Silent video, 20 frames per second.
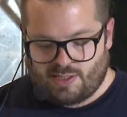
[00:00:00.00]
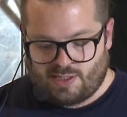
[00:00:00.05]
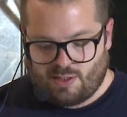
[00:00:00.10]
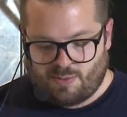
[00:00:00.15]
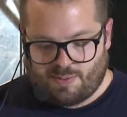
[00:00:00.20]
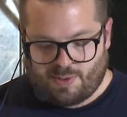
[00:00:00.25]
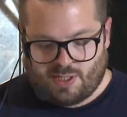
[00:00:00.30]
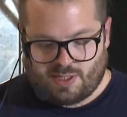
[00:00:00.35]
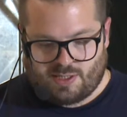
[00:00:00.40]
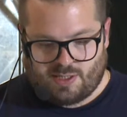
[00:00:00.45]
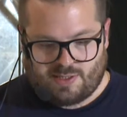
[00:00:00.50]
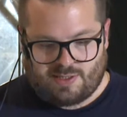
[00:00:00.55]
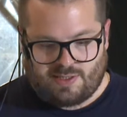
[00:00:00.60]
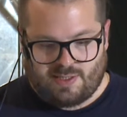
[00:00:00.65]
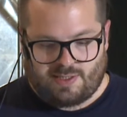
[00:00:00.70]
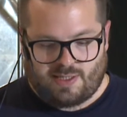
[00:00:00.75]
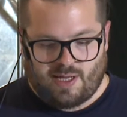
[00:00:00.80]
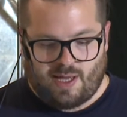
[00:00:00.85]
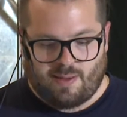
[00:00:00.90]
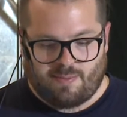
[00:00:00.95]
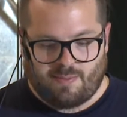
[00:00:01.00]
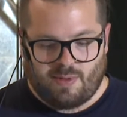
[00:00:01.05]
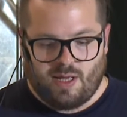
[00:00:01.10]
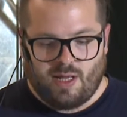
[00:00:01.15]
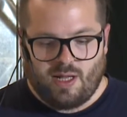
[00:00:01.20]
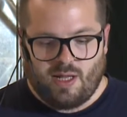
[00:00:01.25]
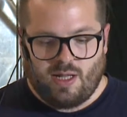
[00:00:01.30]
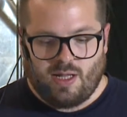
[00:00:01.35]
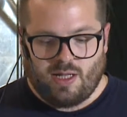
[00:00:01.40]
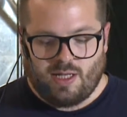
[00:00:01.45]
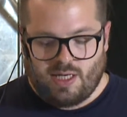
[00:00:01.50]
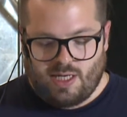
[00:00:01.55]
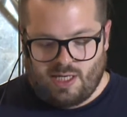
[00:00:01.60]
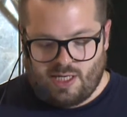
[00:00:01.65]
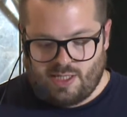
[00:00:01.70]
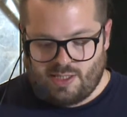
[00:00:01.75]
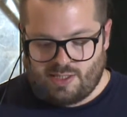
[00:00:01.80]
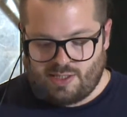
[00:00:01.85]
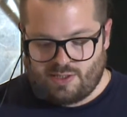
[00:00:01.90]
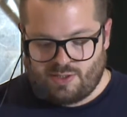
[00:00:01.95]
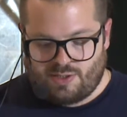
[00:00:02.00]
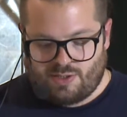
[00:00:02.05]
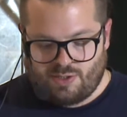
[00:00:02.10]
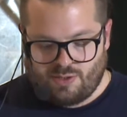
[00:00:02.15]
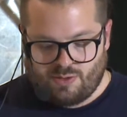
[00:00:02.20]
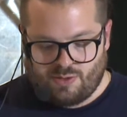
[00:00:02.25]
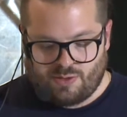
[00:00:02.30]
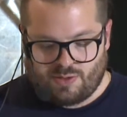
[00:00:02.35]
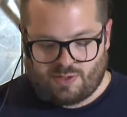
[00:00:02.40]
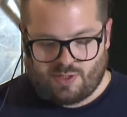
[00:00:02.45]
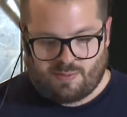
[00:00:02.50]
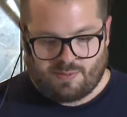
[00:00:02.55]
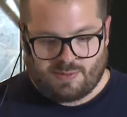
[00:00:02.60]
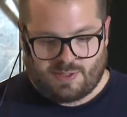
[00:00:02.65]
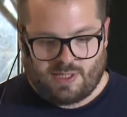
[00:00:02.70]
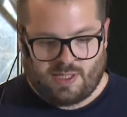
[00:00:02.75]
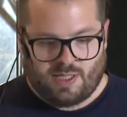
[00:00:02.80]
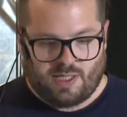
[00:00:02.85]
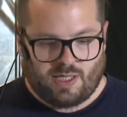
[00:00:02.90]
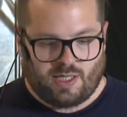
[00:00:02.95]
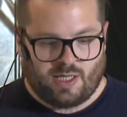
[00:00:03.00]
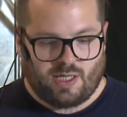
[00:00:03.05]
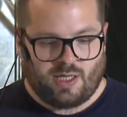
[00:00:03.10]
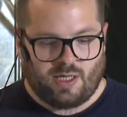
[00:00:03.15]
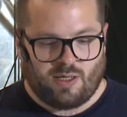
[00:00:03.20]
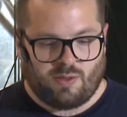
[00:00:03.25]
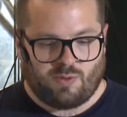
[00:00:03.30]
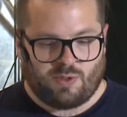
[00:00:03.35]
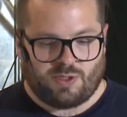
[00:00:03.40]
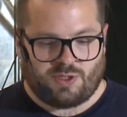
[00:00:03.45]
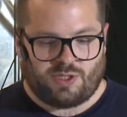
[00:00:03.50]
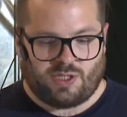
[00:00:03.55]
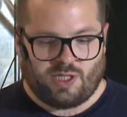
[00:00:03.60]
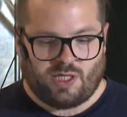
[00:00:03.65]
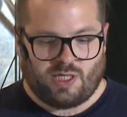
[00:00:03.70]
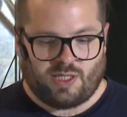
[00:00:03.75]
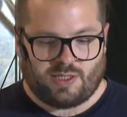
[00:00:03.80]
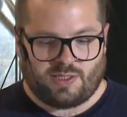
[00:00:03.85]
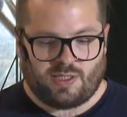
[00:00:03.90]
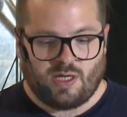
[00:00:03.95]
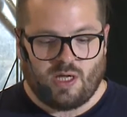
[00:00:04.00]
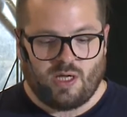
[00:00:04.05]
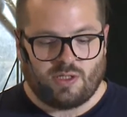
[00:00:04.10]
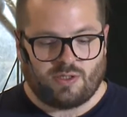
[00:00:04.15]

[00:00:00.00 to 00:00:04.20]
the operating system lead to something which is